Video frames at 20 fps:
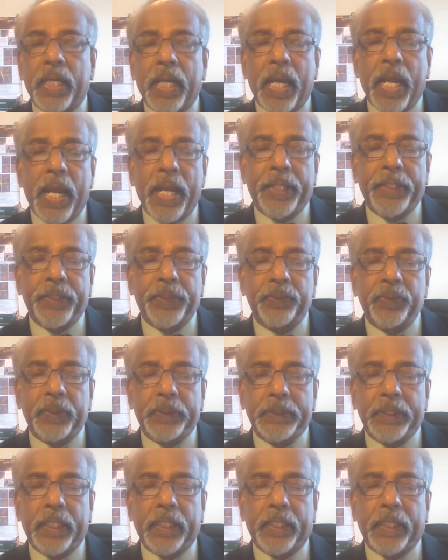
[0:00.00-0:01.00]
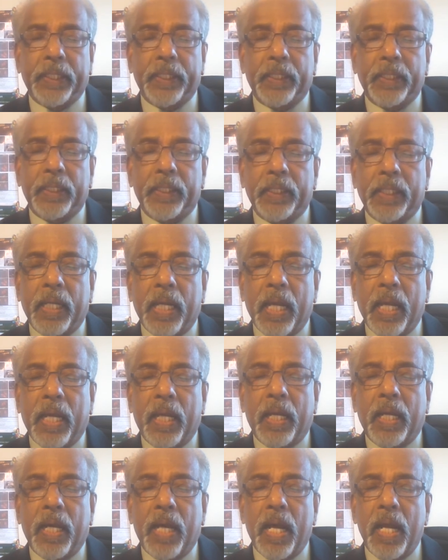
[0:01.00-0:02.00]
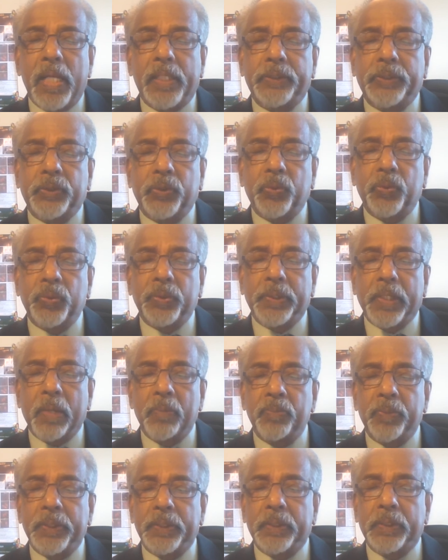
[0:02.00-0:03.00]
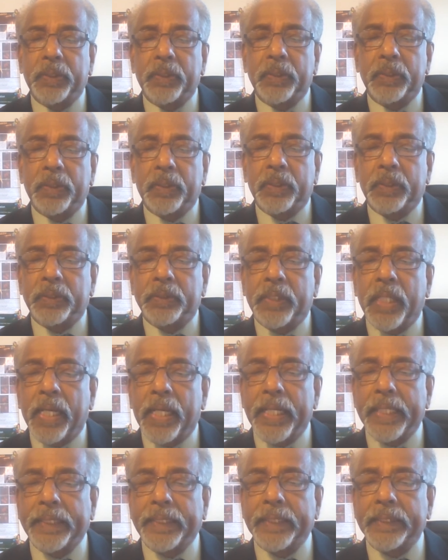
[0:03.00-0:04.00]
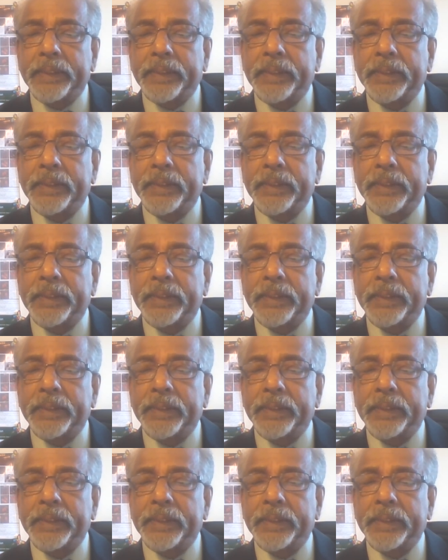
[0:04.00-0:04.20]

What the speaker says: and your children. I'll soon come with the latest in